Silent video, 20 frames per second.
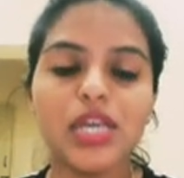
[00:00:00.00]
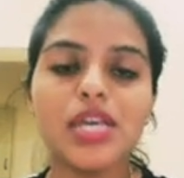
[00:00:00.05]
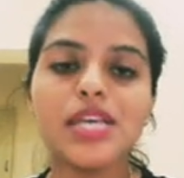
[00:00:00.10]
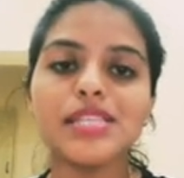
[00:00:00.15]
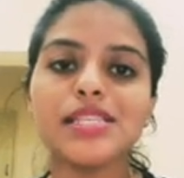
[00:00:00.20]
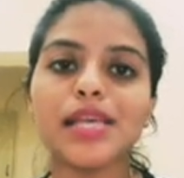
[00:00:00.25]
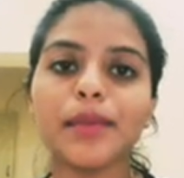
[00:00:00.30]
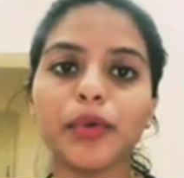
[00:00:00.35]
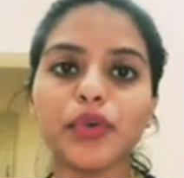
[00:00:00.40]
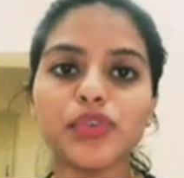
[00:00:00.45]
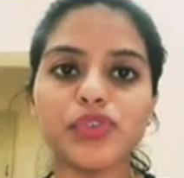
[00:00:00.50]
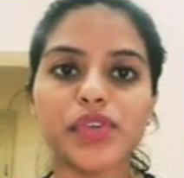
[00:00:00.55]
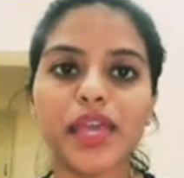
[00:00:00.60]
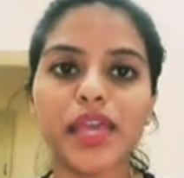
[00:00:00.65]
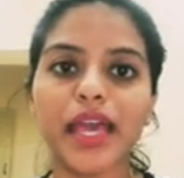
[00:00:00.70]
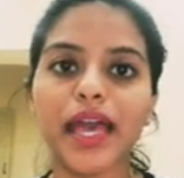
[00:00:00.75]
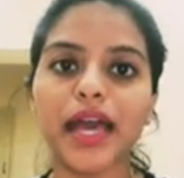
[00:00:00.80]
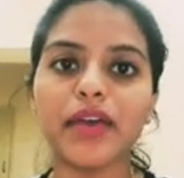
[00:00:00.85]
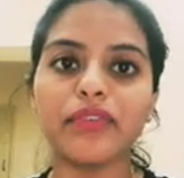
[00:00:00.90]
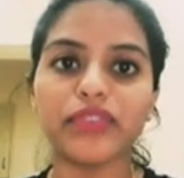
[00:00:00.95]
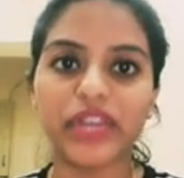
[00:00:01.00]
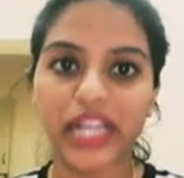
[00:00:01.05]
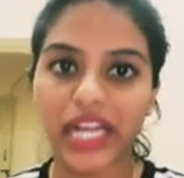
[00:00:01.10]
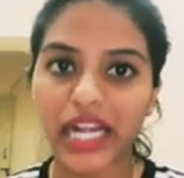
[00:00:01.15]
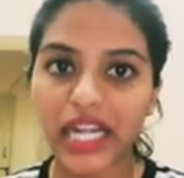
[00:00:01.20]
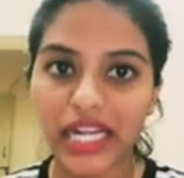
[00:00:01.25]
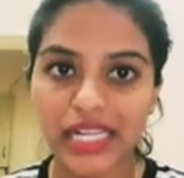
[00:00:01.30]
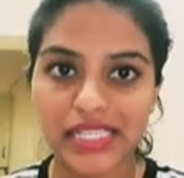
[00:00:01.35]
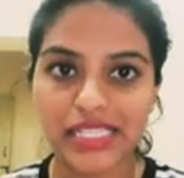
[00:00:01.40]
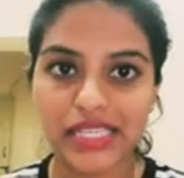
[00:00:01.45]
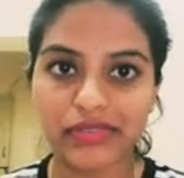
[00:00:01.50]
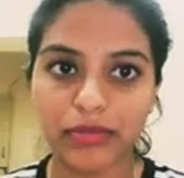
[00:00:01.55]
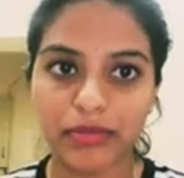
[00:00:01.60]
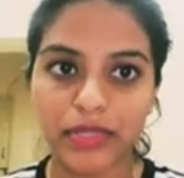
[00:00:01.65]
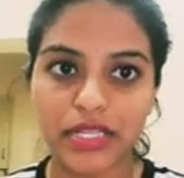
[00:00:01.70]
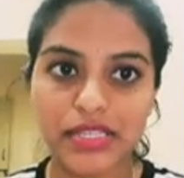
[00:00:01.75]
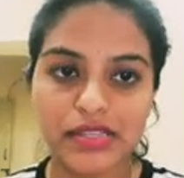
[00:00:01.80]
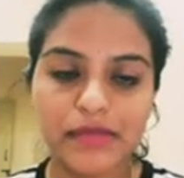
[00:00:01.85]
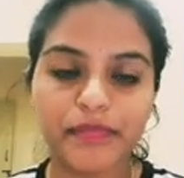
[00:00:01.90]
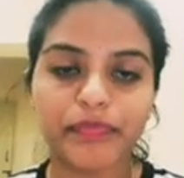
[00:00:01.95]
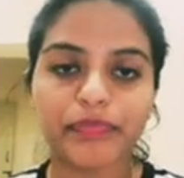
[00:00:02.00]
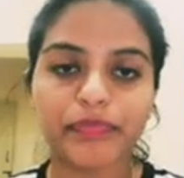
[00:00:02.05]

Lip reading: Suppose you have trade receivables,